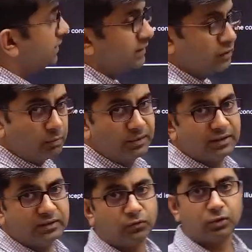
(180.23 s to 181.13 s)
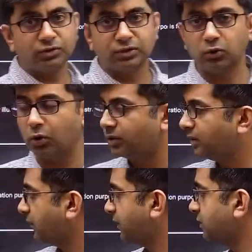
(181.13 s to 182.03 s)
government is focusing on
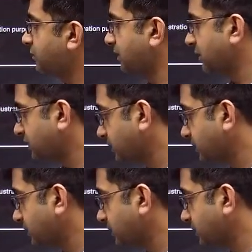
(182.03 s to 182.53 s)
defense budgets.